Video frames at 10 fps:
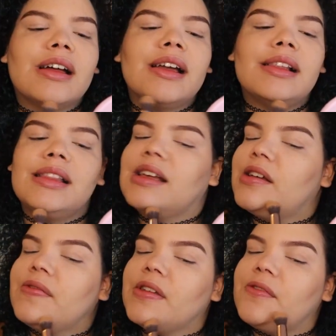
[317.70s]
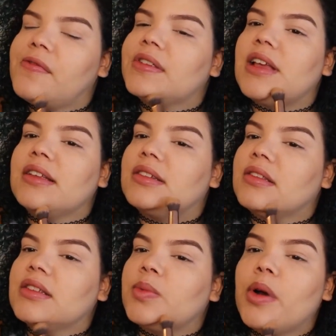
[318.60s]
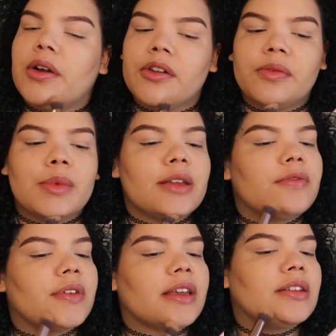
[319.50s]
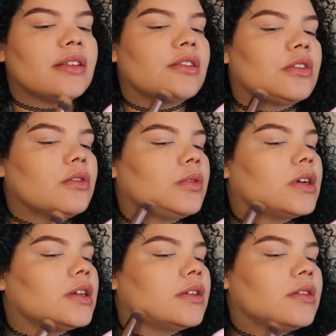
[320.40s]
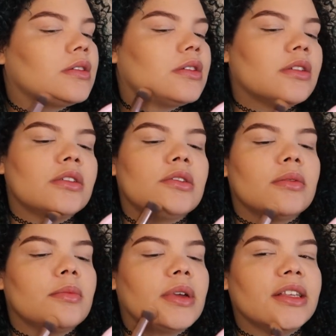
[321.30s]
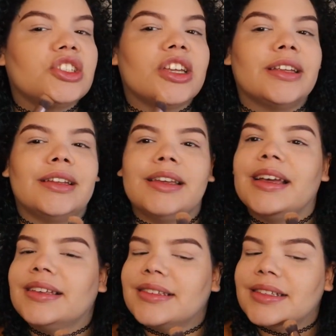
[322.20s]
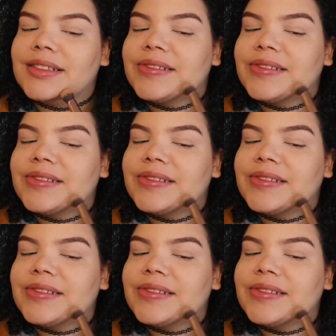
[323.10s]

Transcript: I love emphasizing this part of my face. I don't know why. My chin, I guess.